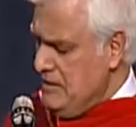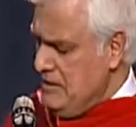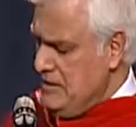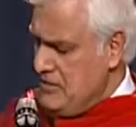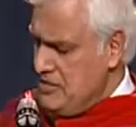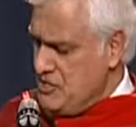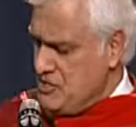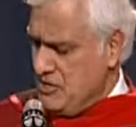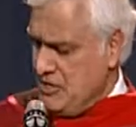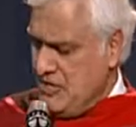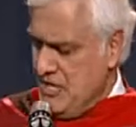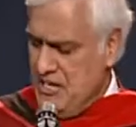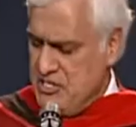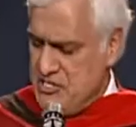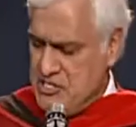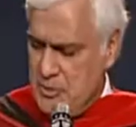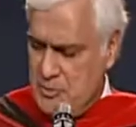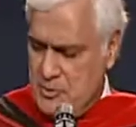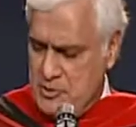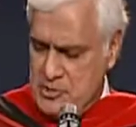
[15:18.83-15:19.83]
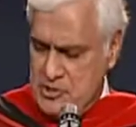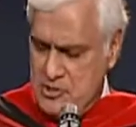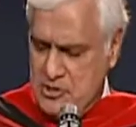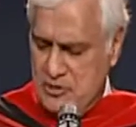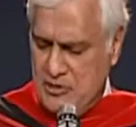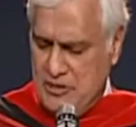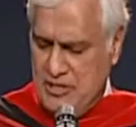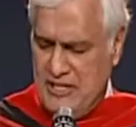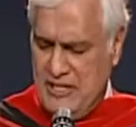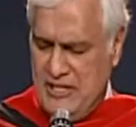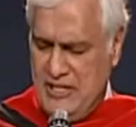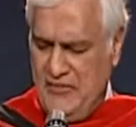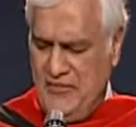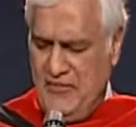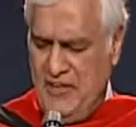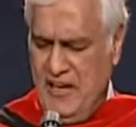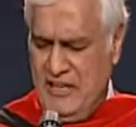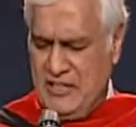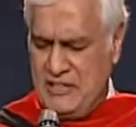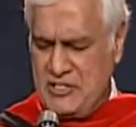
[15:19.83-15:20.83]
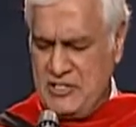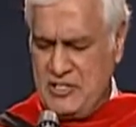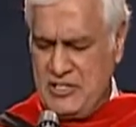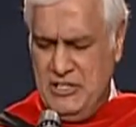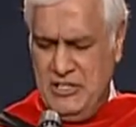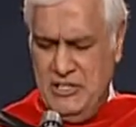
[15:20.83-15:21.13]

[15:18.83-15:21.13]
He said, as I was looking at that,